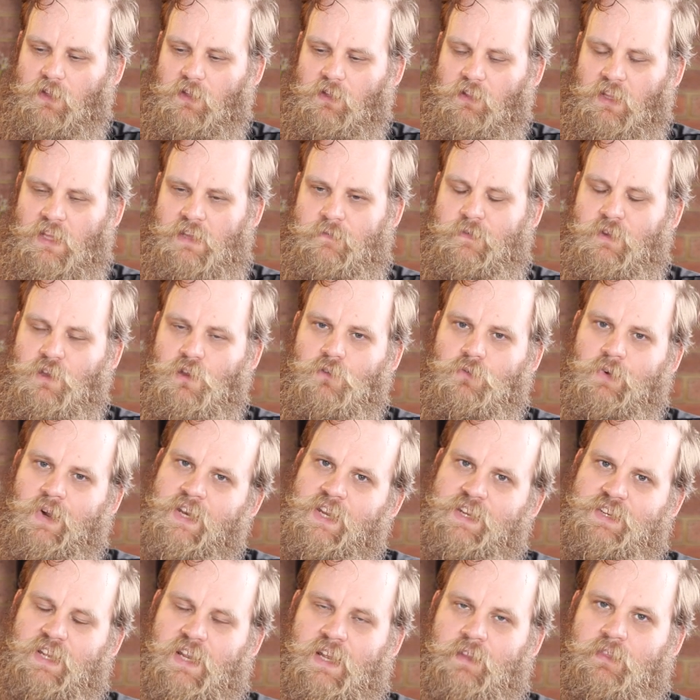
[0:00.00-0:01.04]
leaving you
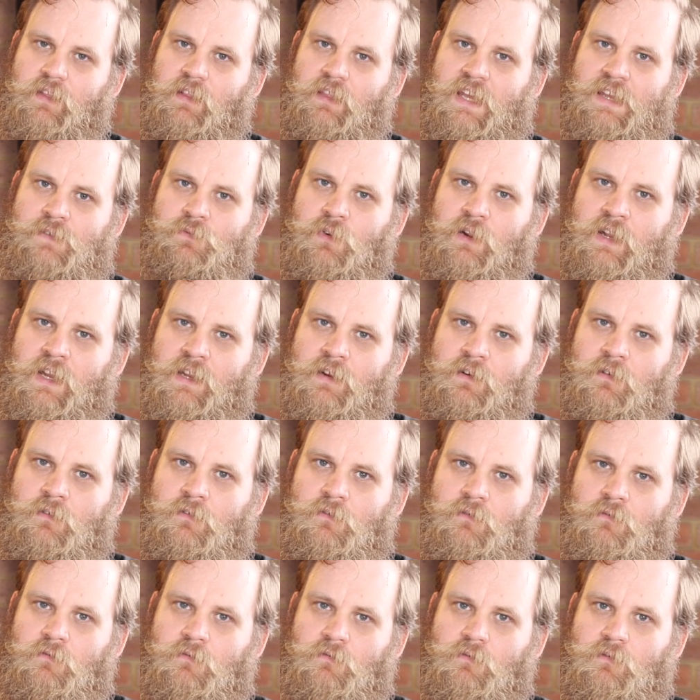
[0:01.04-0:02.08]
ready to hit the lever again
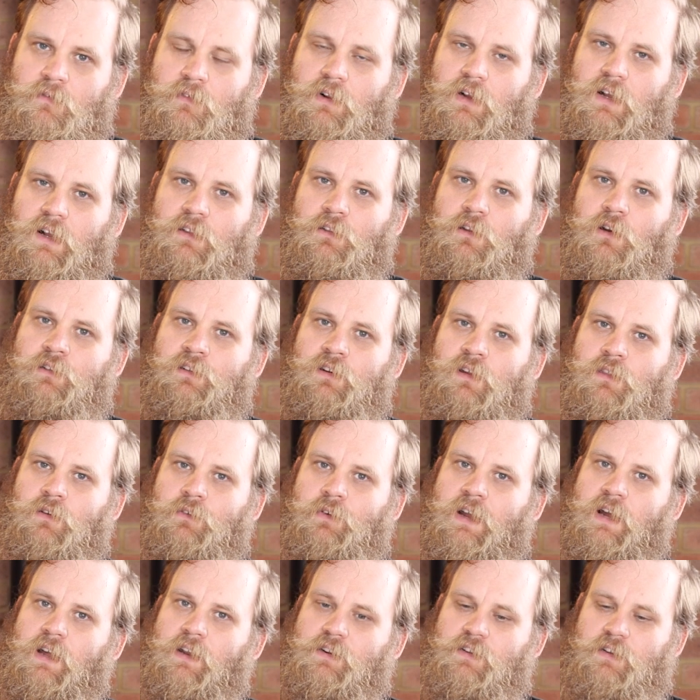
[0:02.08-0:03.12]
and load another
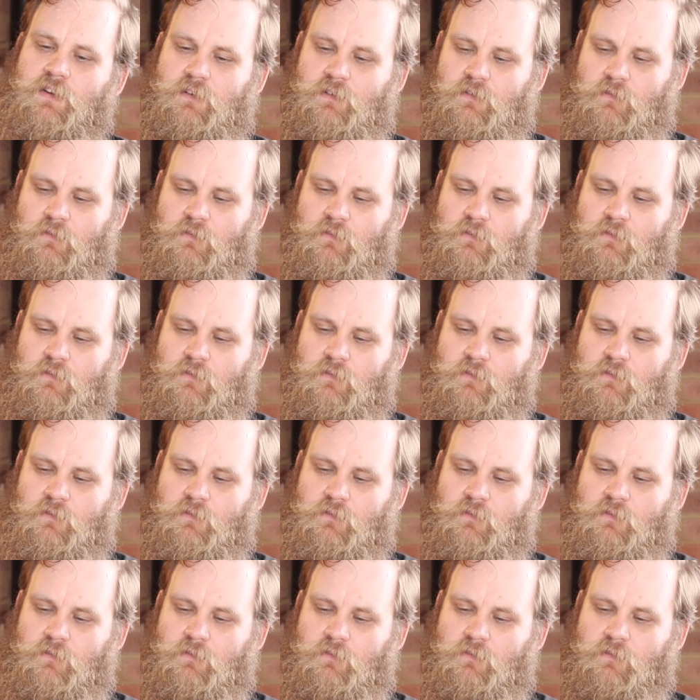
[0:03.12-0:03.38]
round.